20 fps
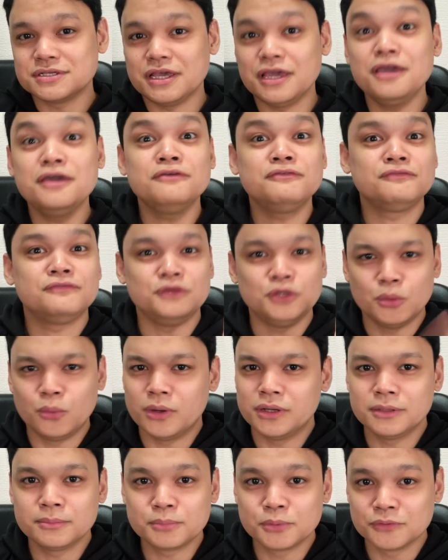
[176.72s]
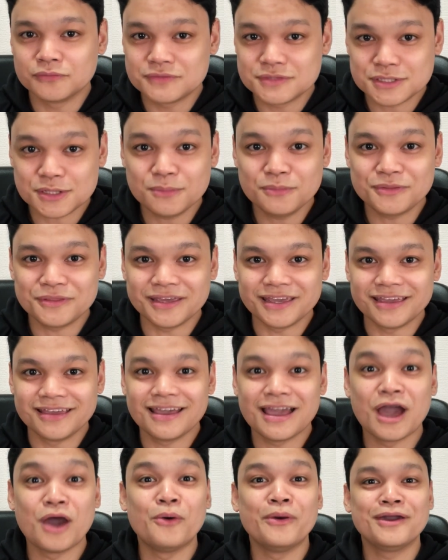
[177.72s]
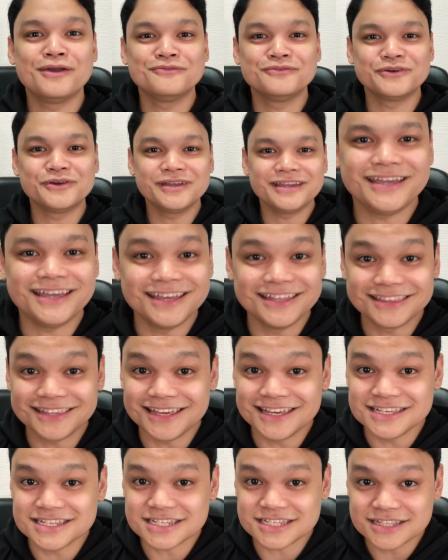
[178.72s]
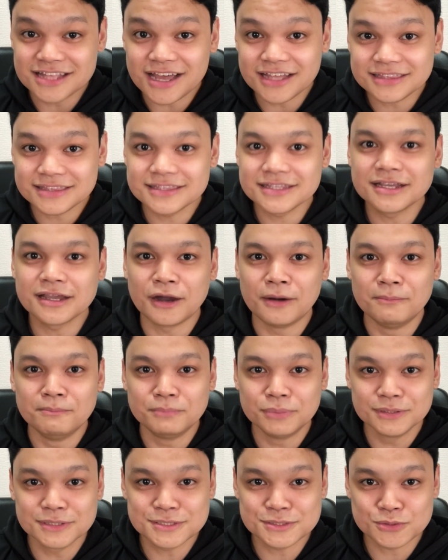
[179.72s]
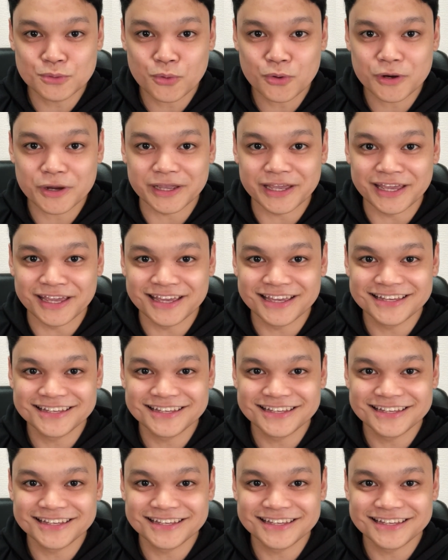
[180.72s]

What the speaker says: if you want to prove something. However, it is not compulsory.